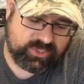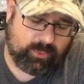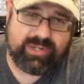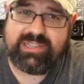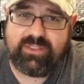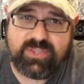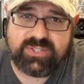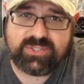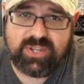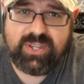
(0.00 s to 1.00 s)
So I want to let
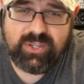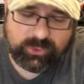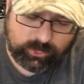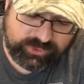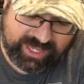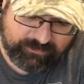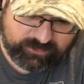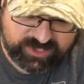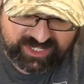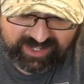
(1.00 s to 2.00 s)
this cool down
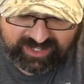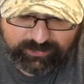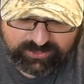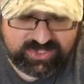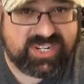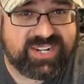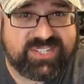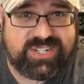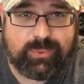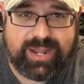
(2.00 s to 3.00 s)
for a second, and we'll just kind of
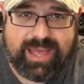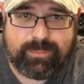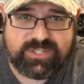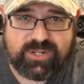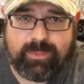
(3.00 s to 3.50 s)
see what happens here.